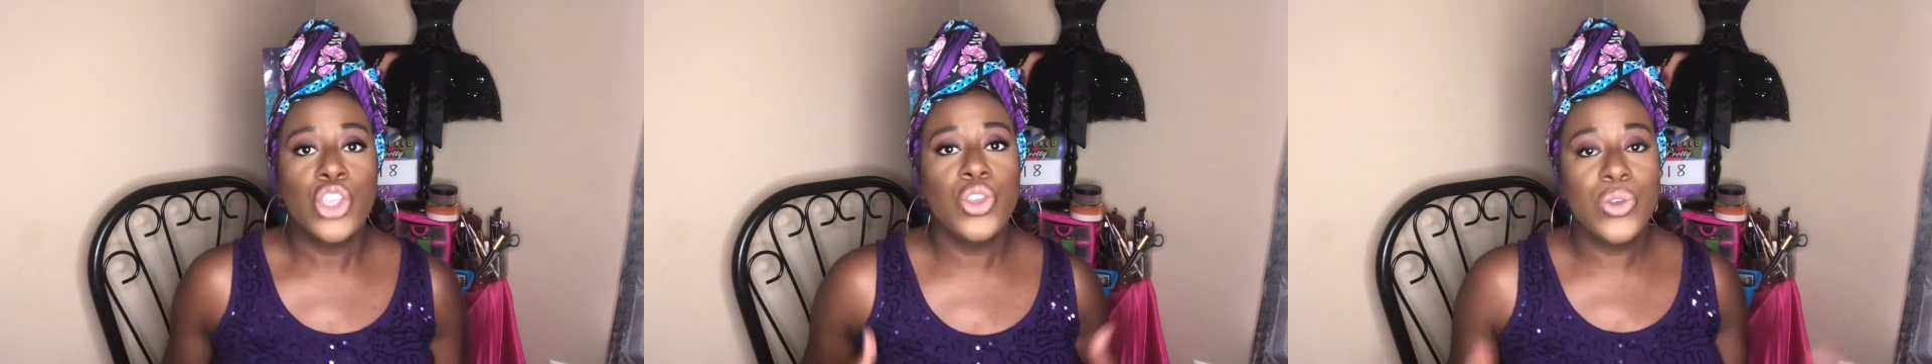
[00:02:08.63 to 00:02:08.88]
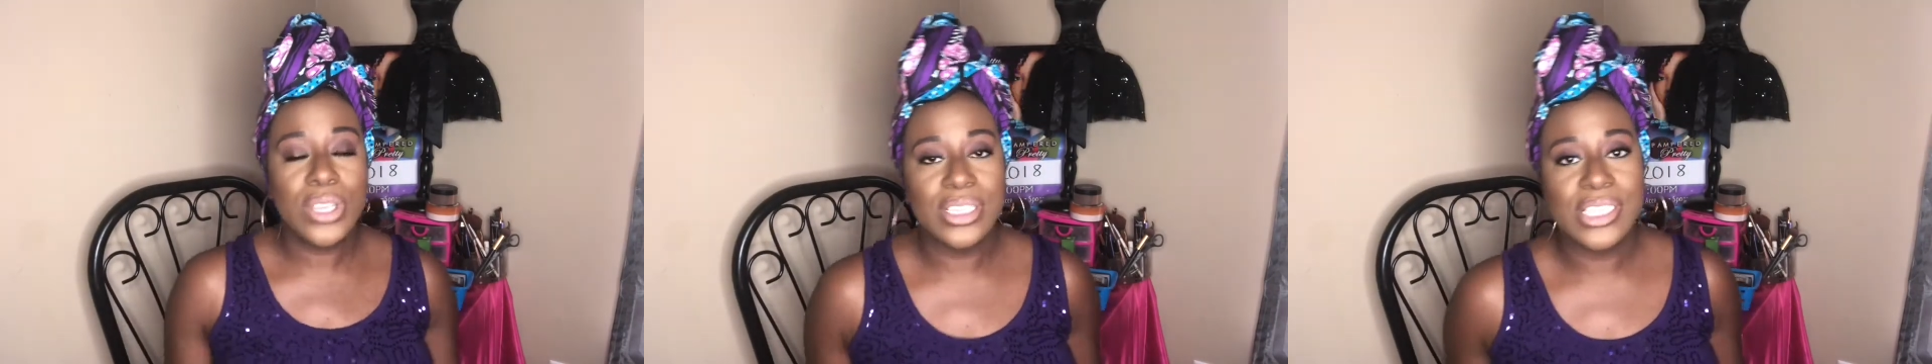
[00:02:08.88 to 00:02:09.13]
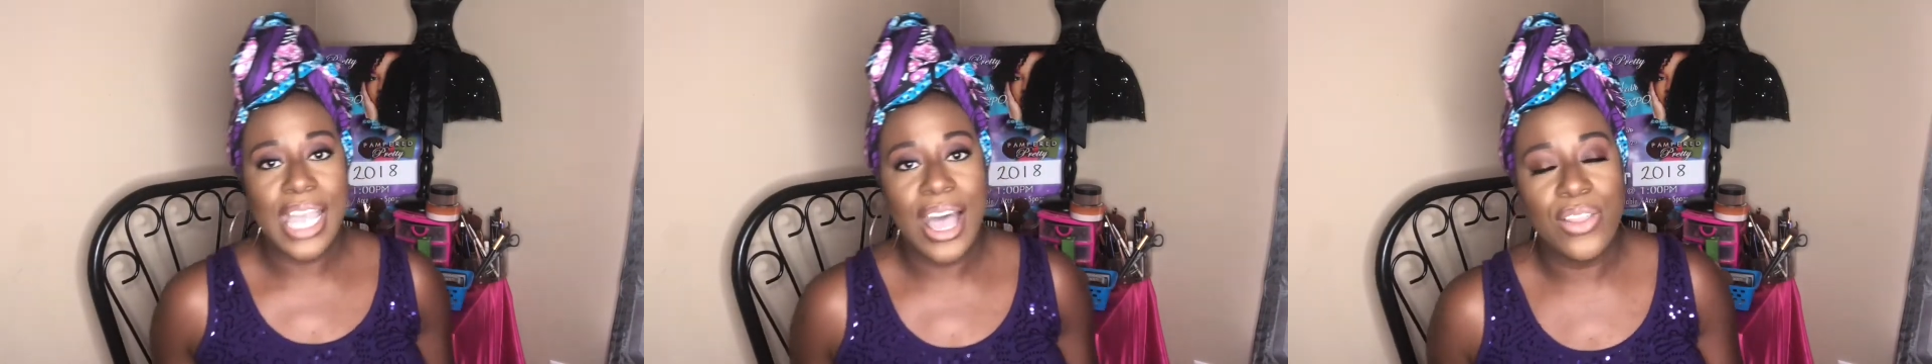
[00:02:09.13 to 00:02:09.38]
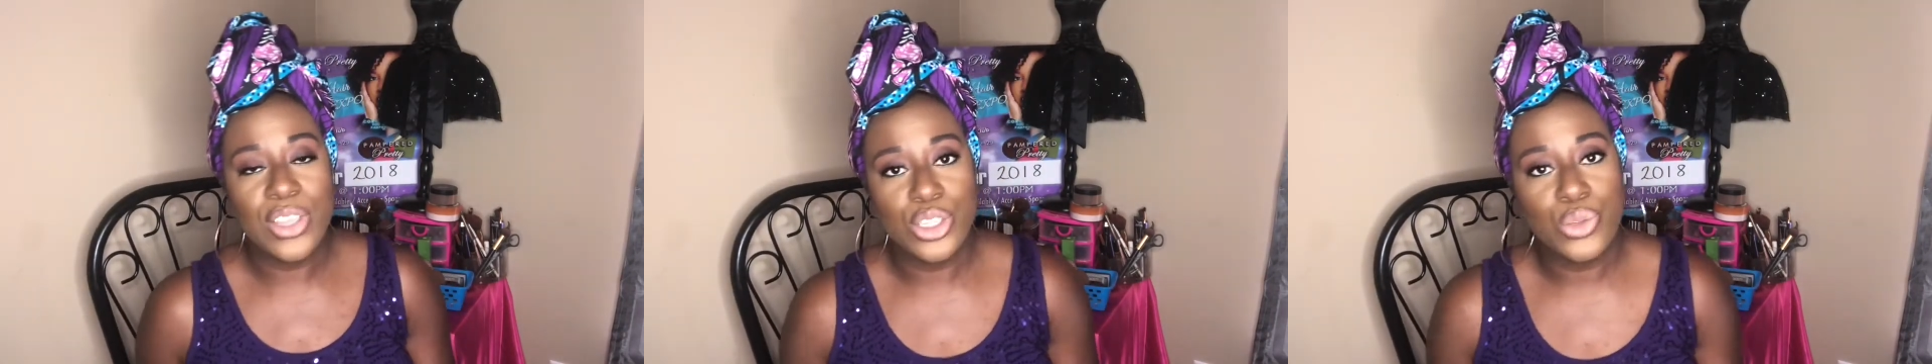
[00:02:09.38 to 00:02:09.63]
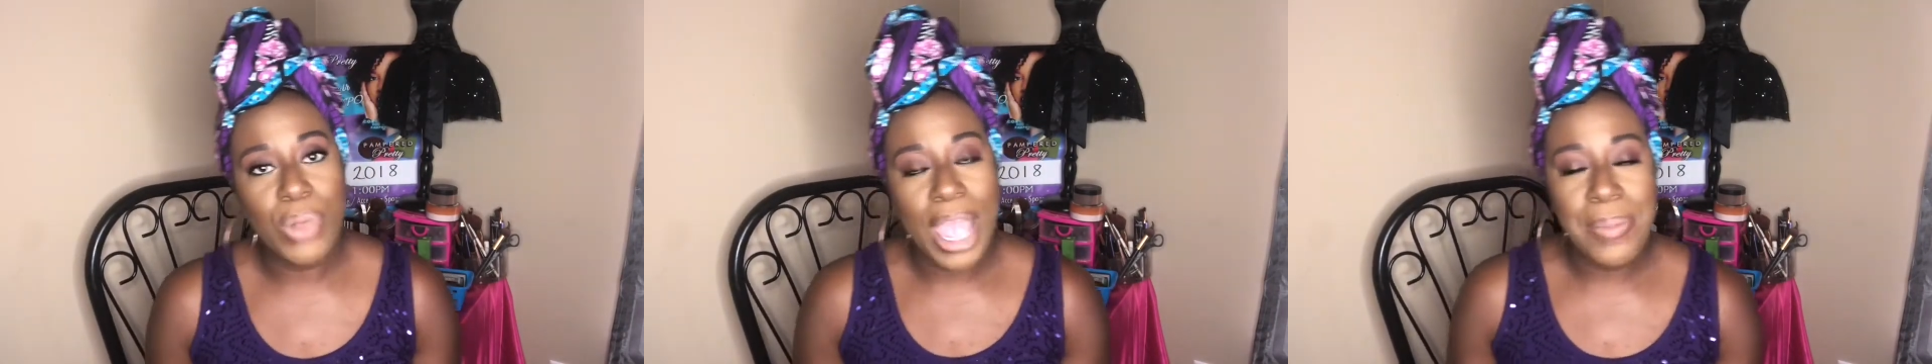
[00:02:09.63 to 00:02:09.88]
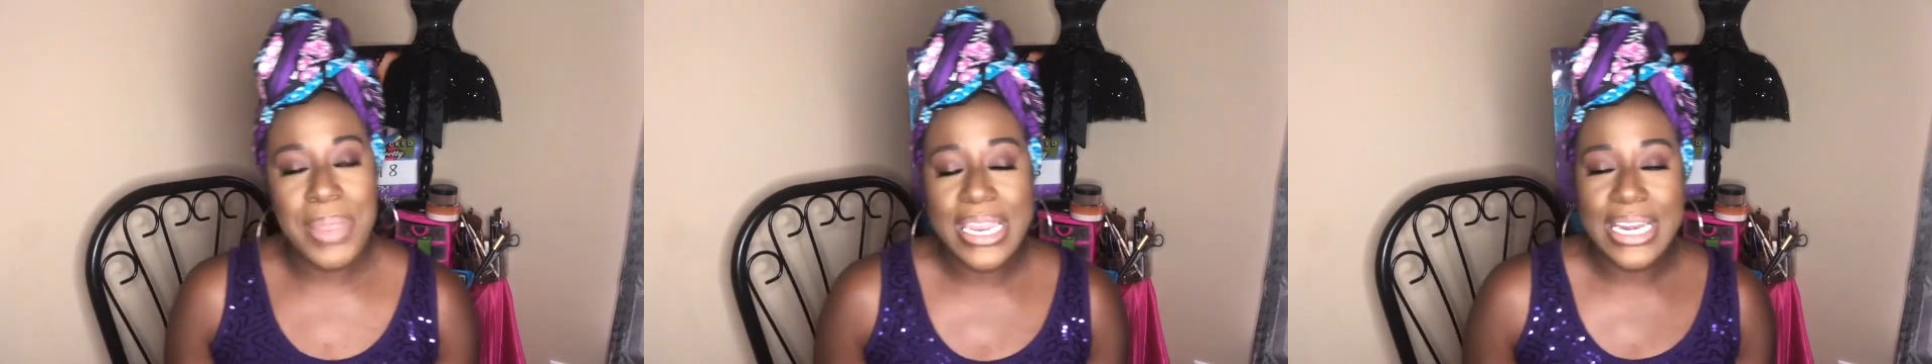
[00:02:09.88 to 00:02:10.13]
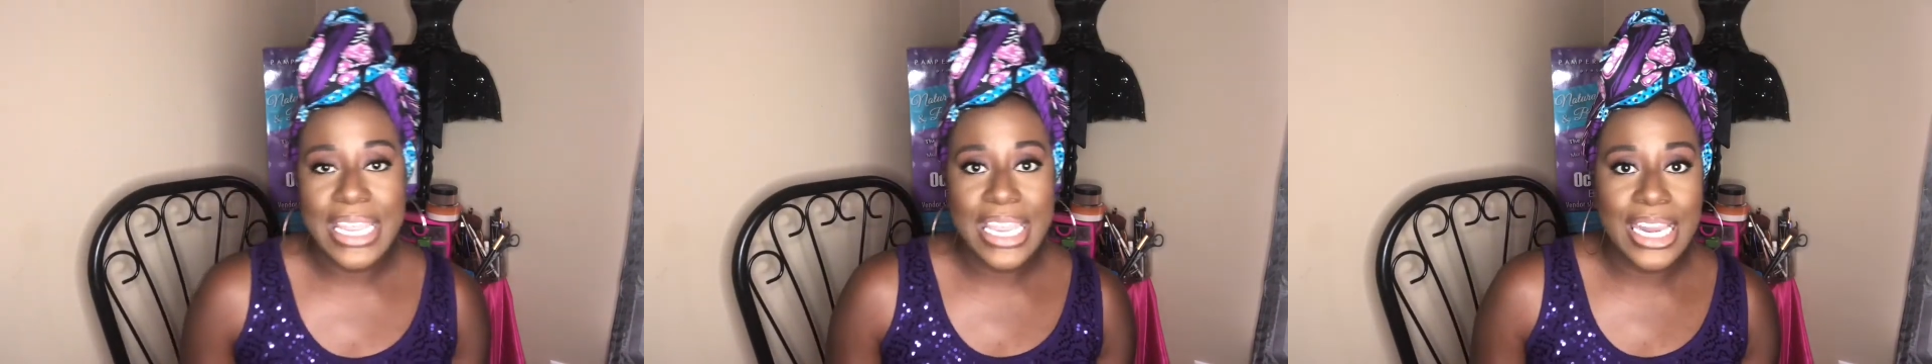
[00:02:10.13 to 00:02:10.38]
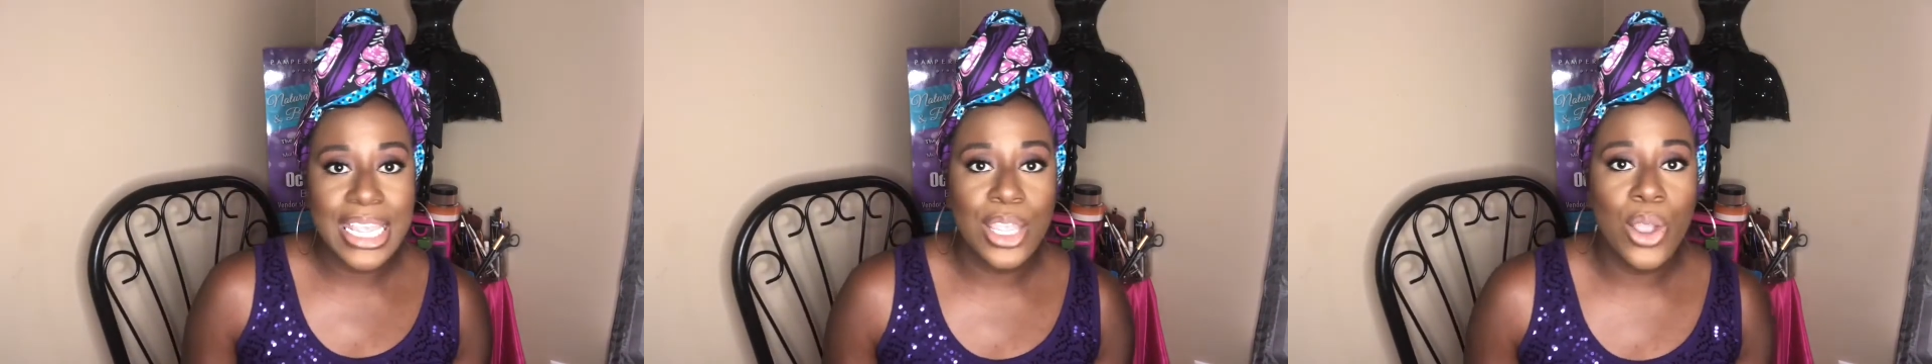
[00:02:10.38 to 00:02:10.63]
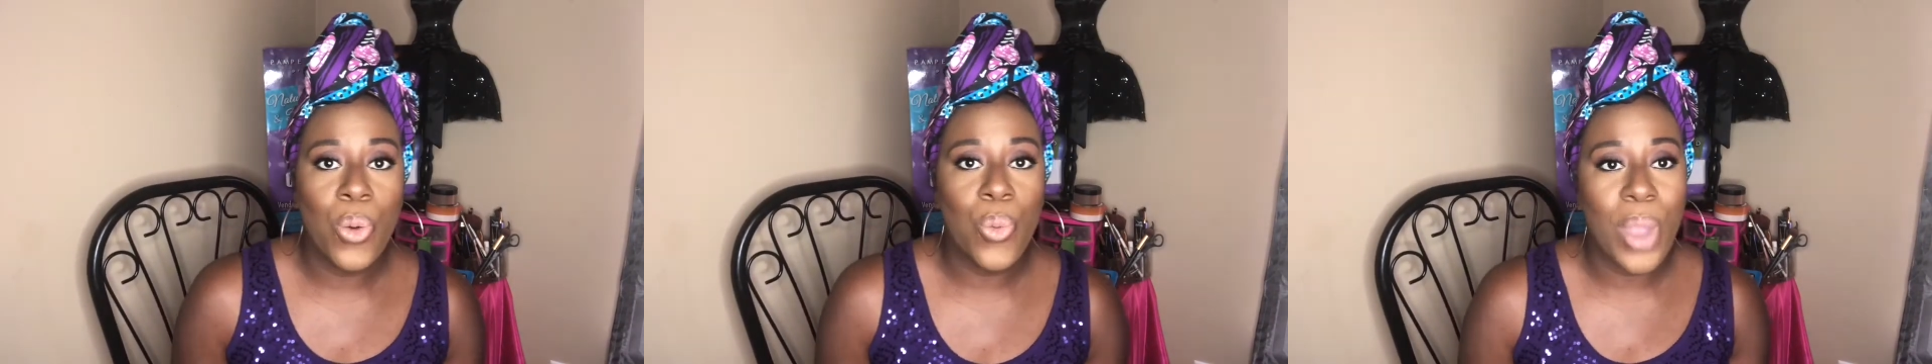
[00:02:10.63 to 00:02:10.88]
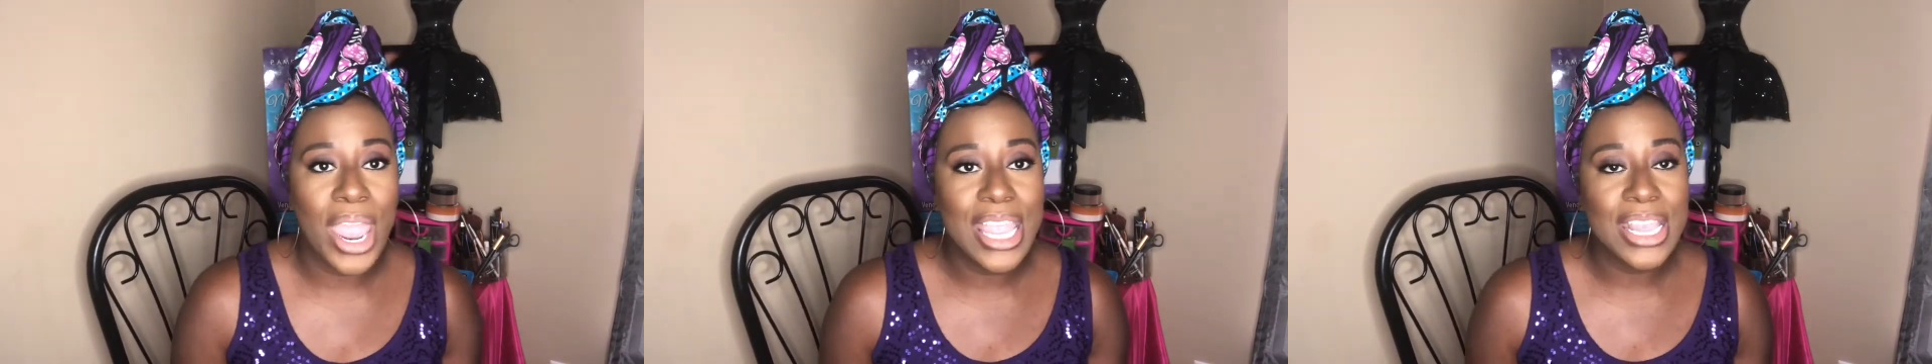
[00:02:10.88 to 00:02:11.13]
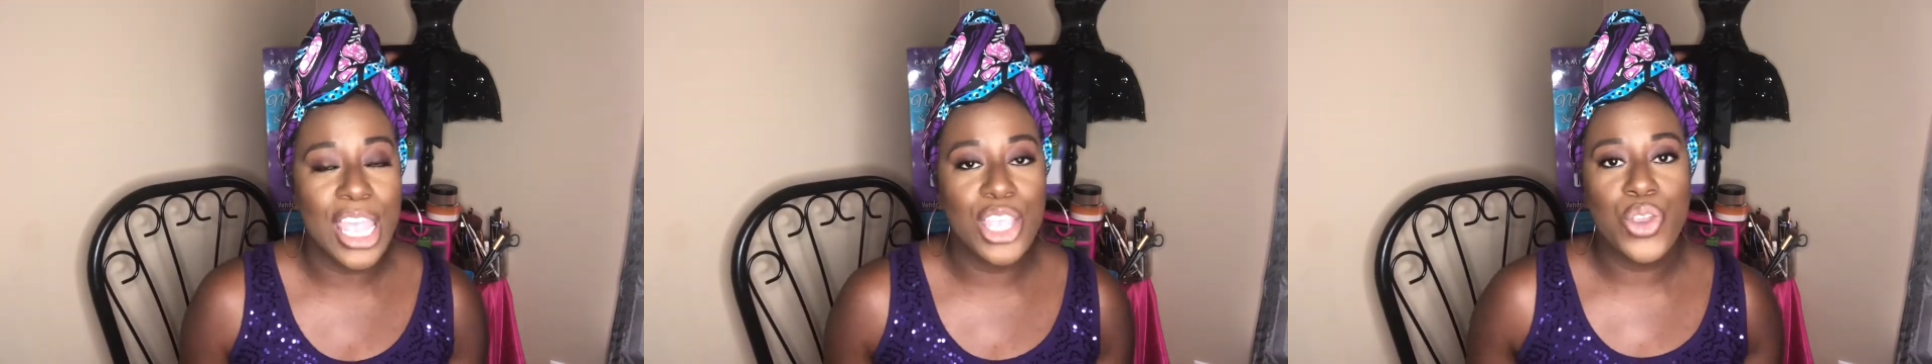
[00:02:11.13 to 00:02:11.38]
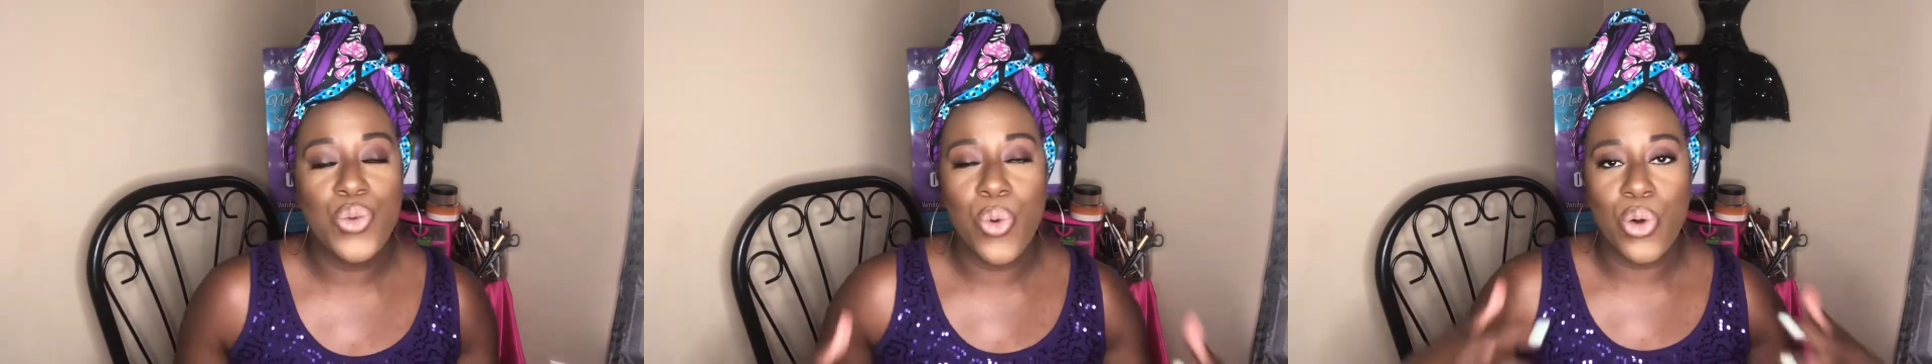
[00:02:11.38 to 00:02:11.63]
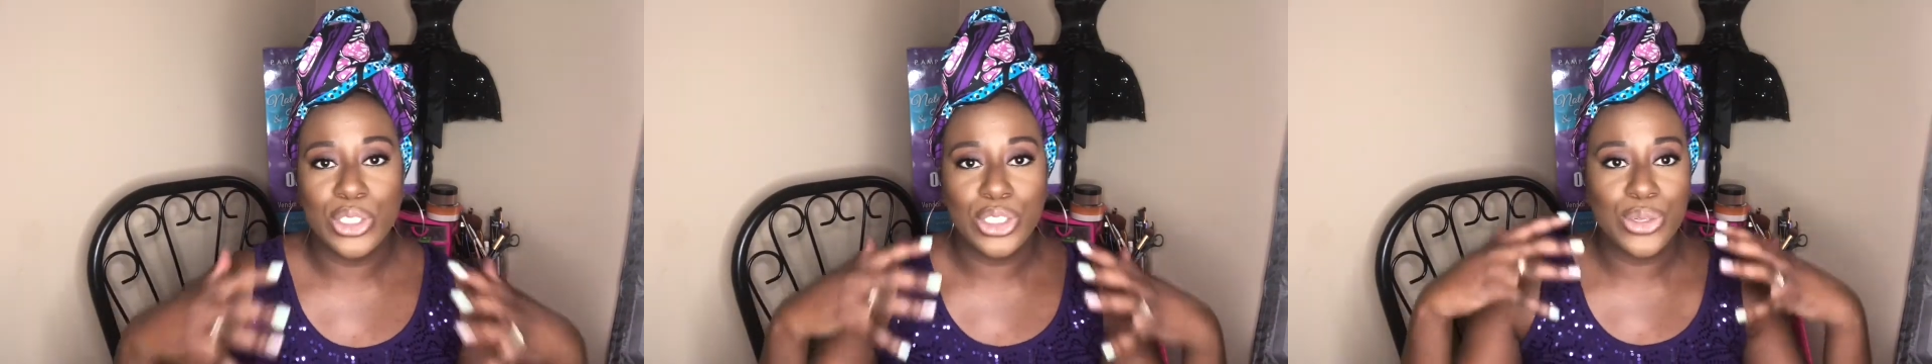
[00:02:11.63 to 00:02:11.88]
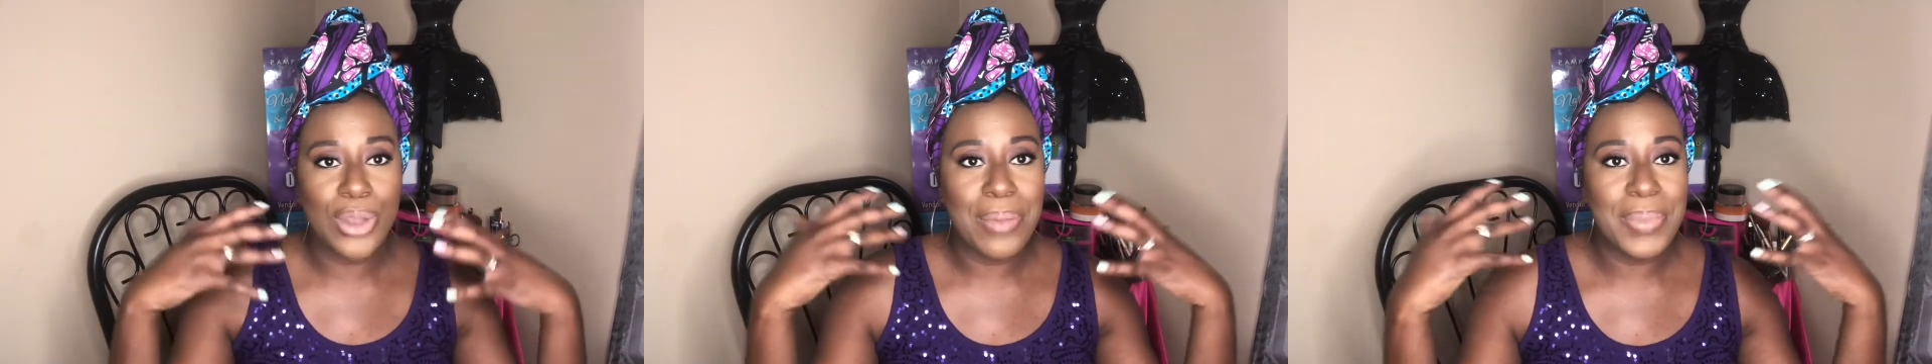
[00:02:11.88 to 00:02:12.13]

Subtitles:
you can style this wrap in any way that you want to.